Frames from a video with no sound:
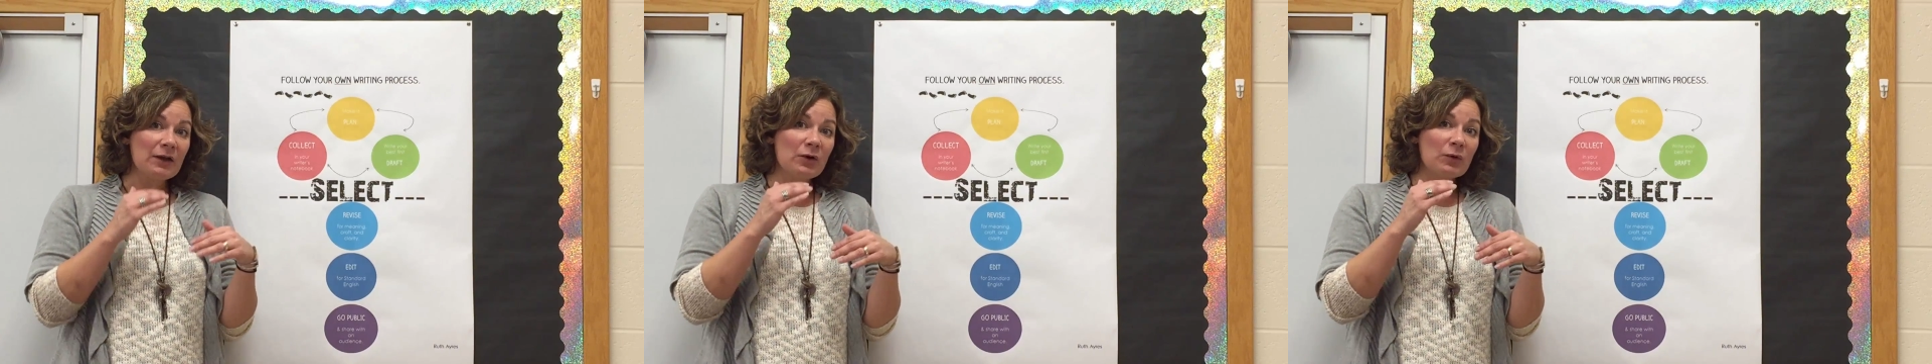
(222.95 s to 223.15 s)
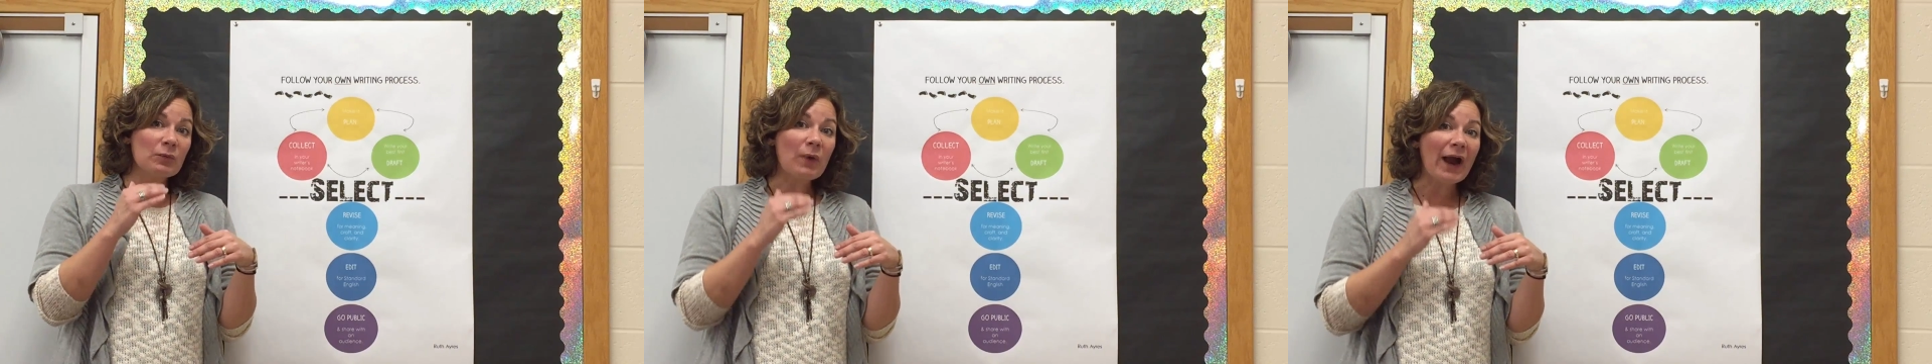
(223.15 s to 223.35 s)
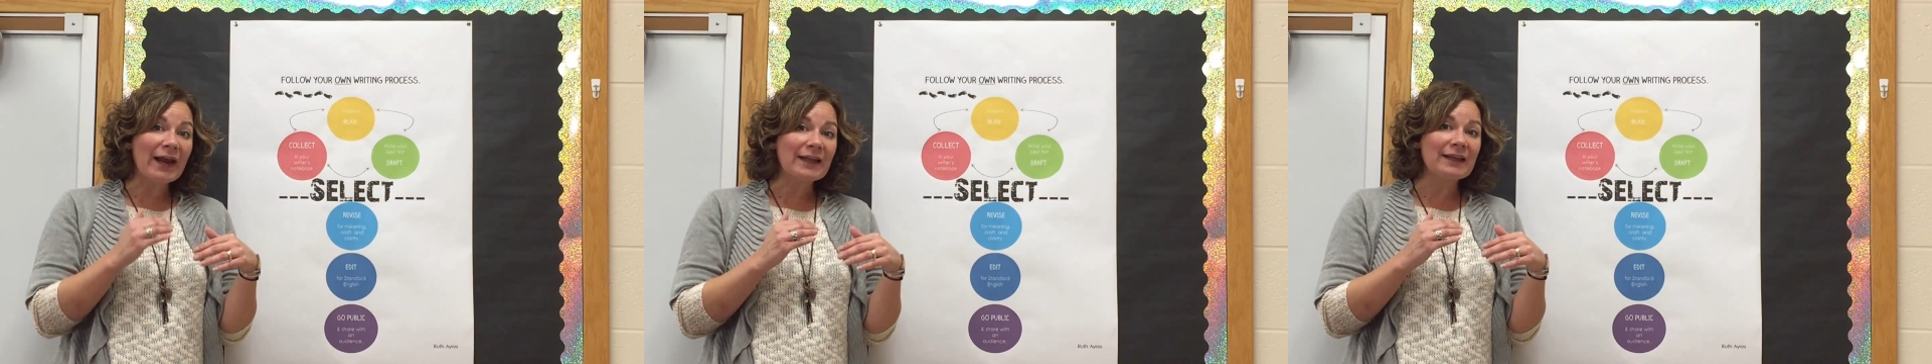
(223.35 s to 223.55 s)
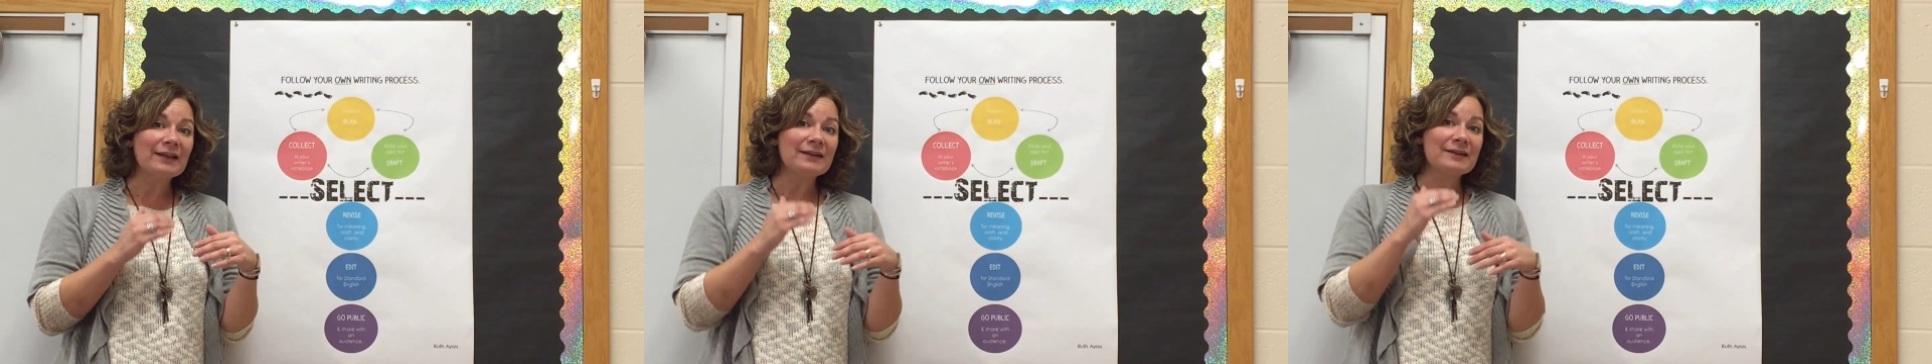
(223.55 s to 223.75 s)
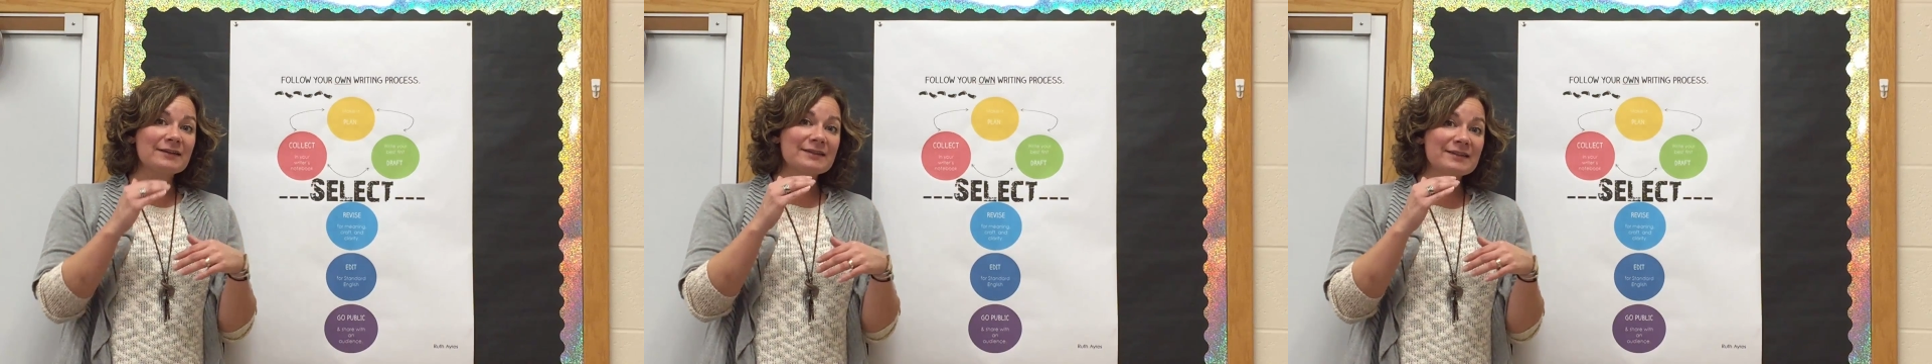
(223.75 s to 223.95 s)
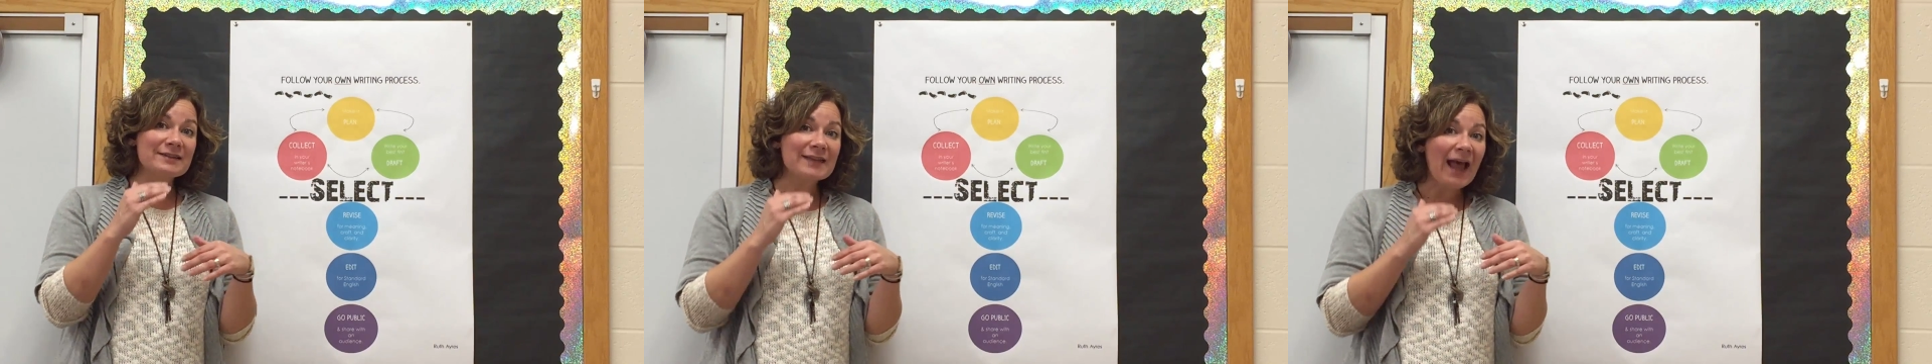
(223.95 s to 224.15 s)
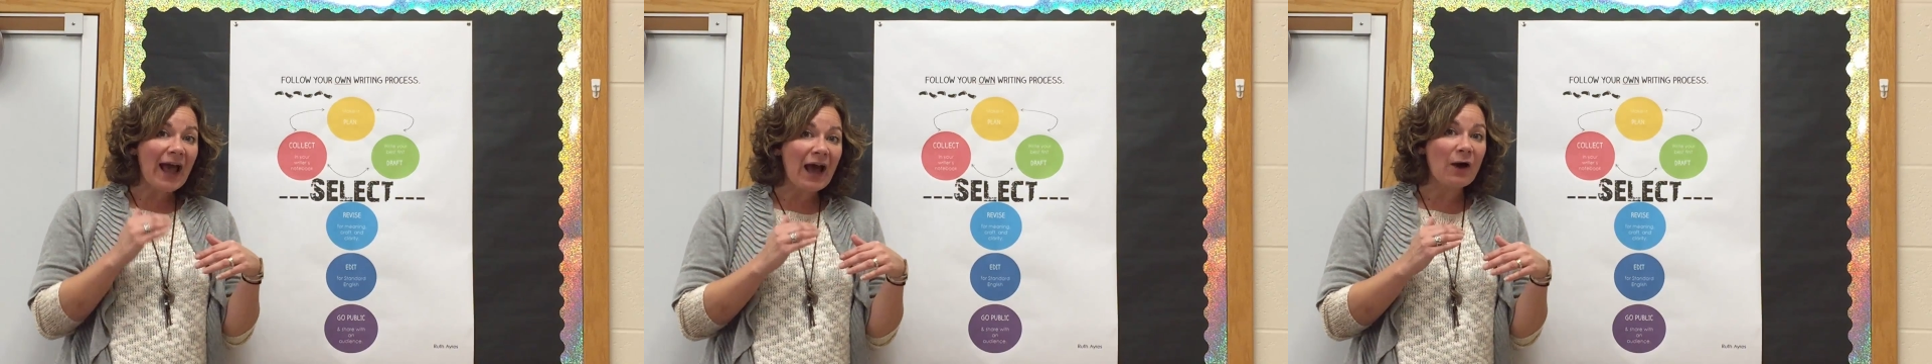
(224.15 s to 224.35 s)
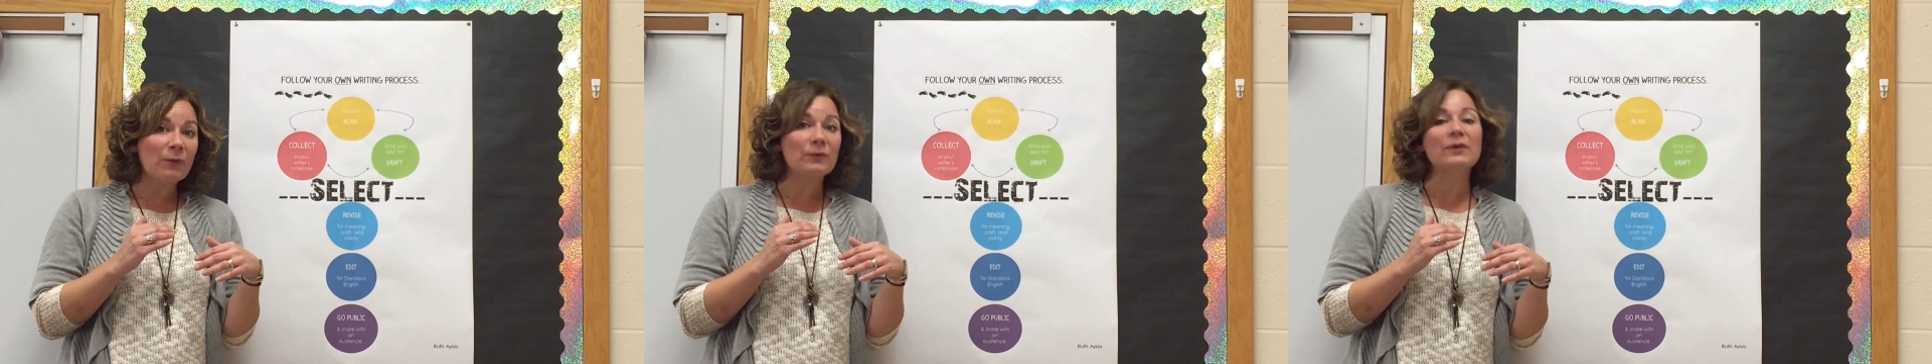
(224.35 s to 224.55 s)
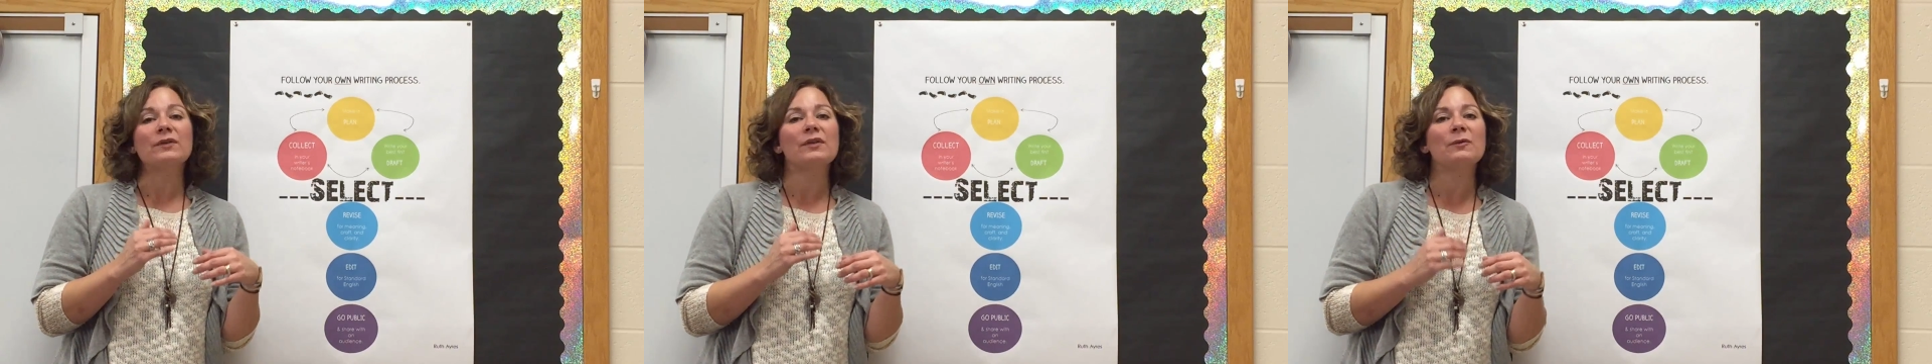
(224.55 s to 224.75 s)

writing sound